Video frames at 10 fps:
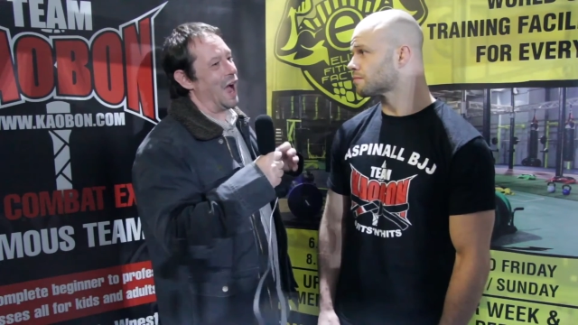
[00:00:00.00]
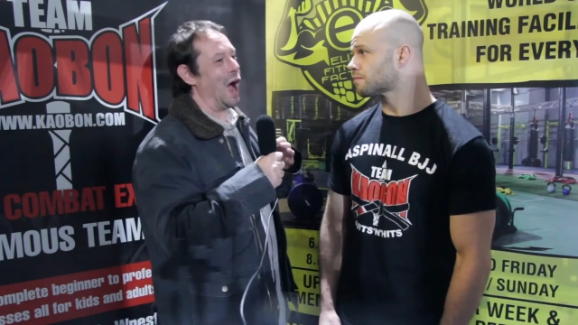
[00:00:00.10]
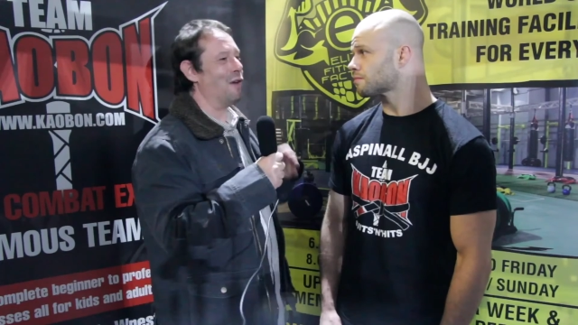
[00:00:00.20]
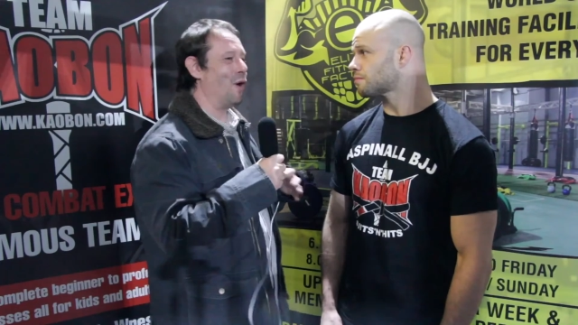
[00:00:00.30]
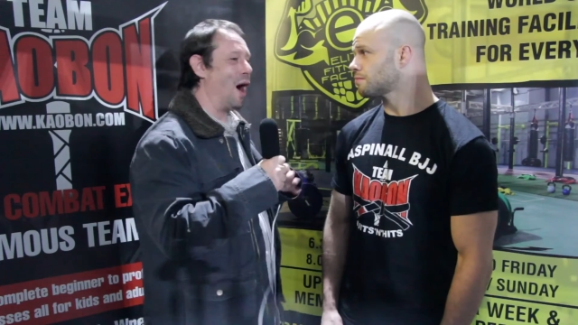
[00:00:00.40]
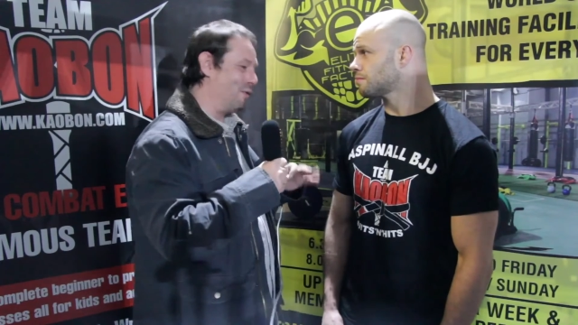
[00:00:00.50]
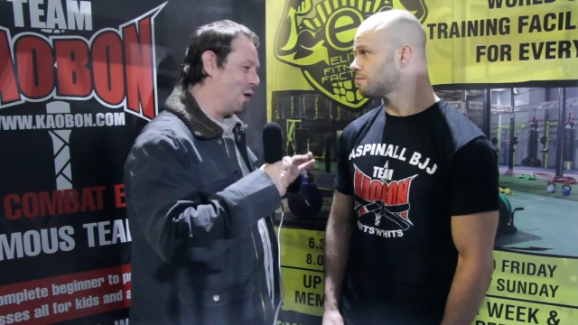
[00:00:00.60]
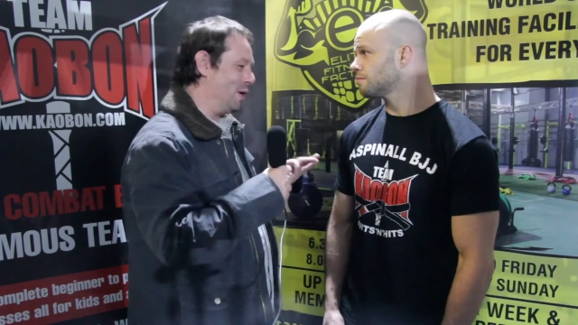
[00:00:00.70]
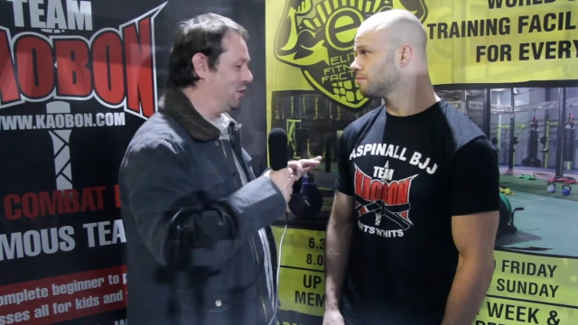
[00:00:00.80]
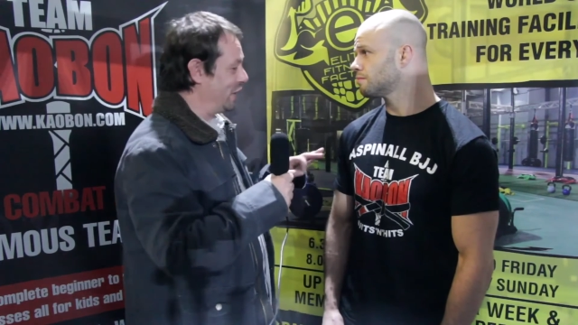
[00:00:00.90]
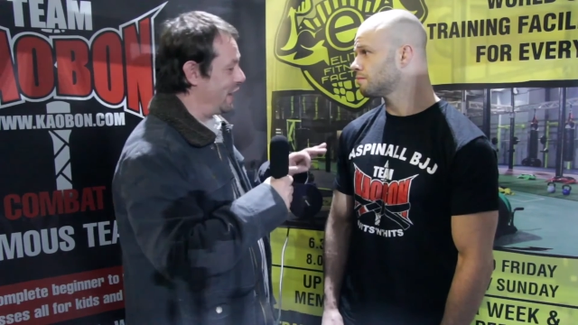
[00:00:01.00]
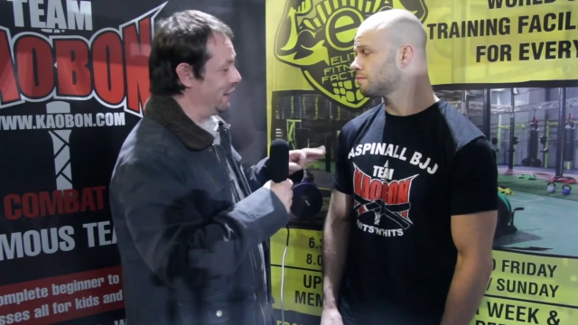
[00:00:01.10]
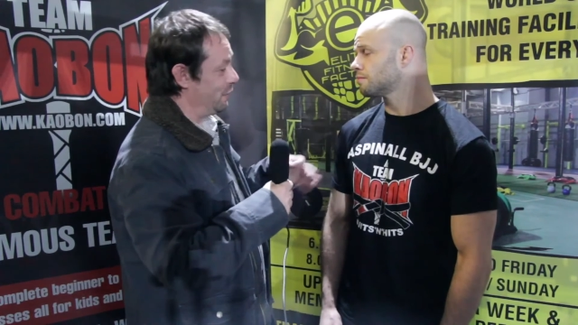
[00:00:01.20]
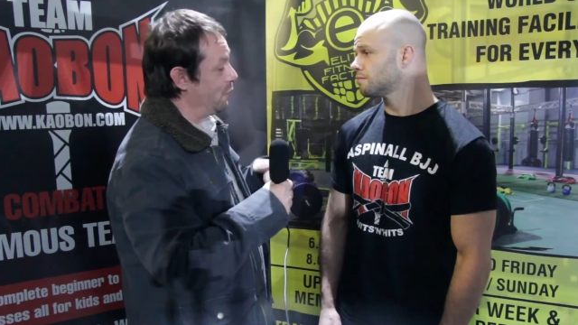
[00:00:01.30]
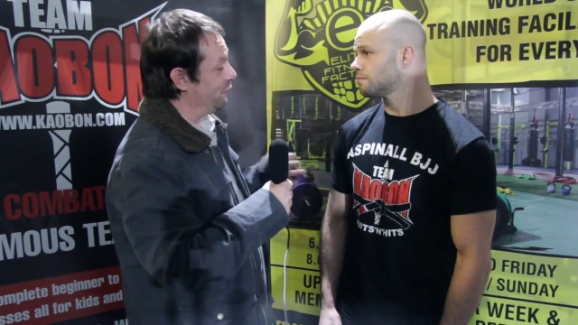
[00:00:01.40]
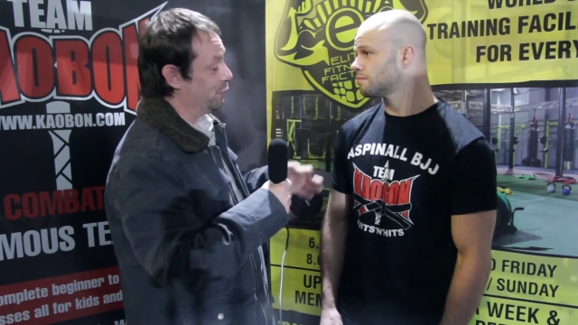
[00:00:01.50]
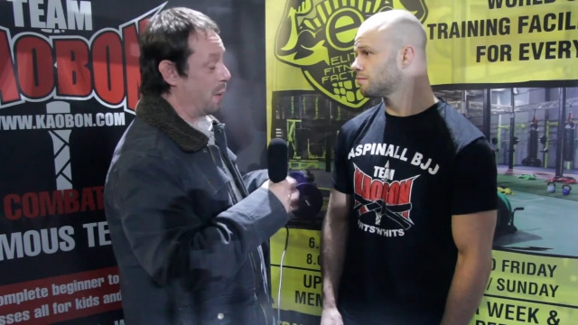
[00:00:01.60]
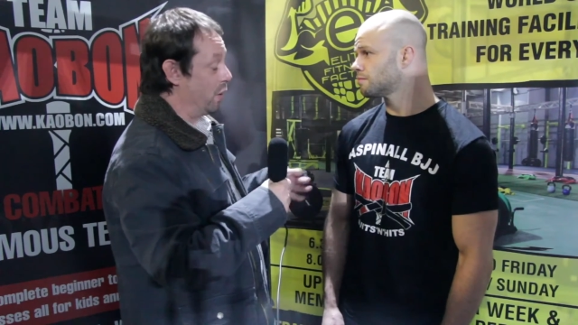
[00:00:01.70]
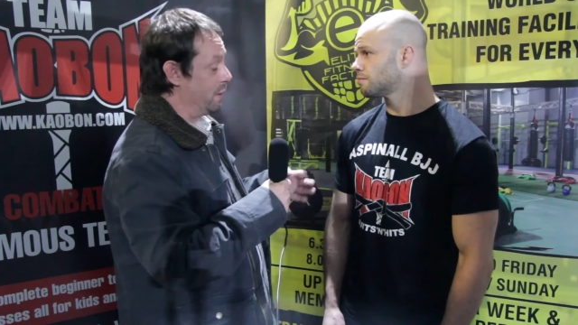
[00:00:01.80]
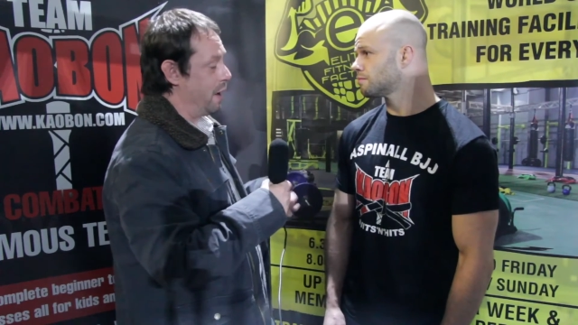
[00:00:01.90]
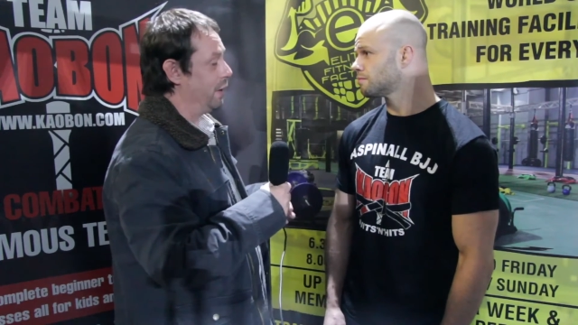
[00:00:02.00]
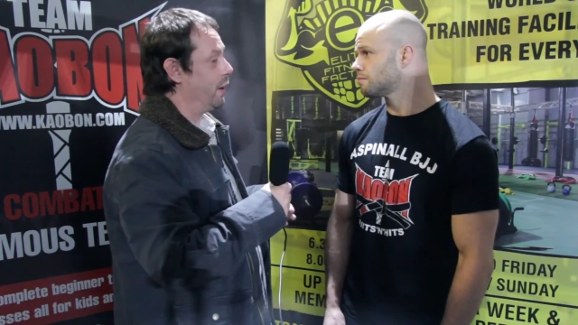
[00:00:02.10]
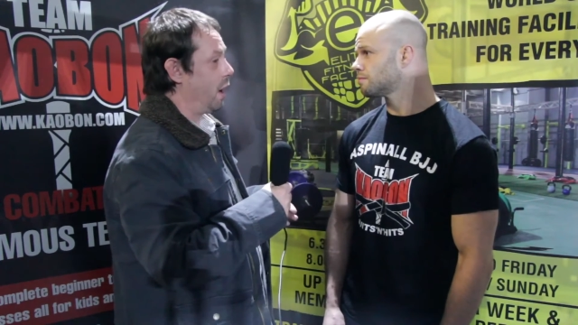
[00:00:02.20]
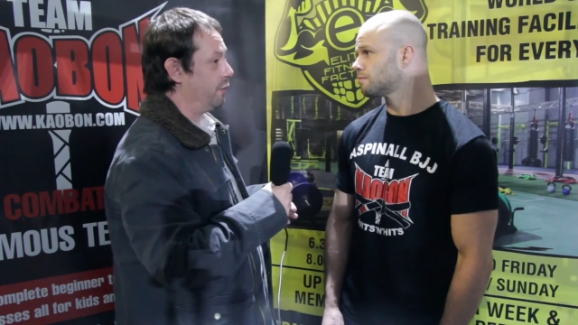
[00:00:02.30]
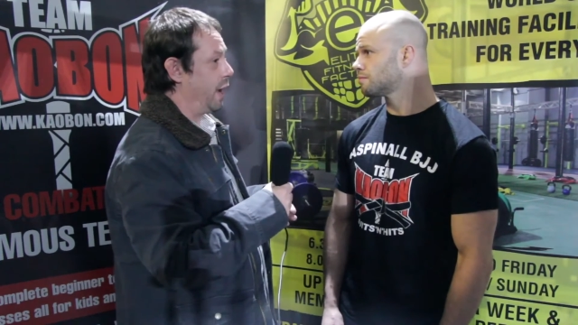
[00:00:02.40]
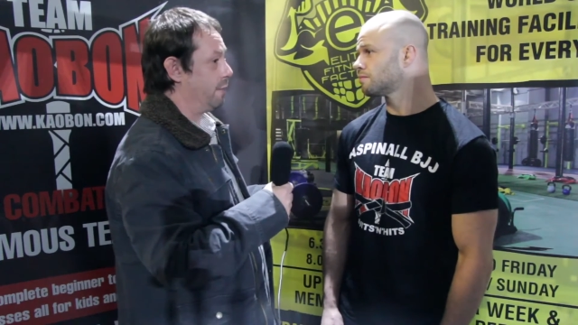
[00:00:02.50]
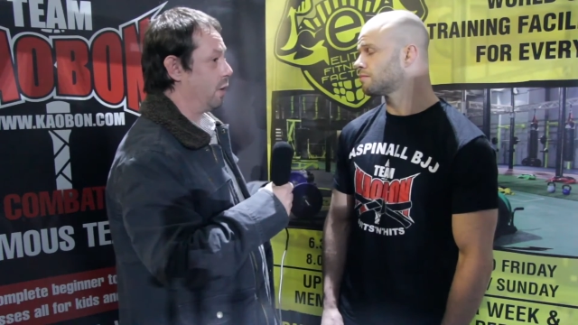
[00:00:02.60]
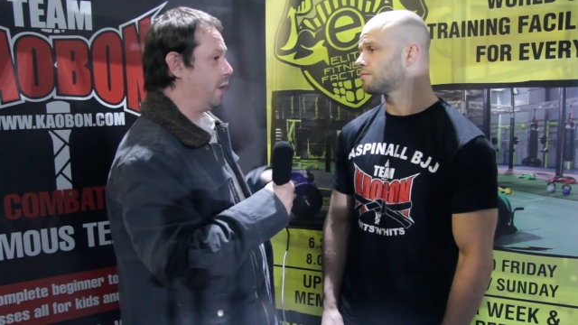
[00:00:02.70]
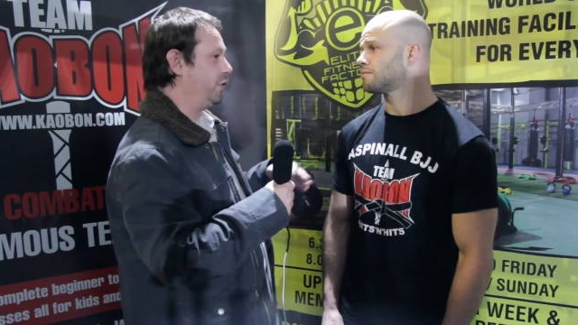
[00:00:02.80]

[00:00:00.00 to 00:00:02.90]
Speaker 1: I've, I've always said it, and we've spoken about it off camera.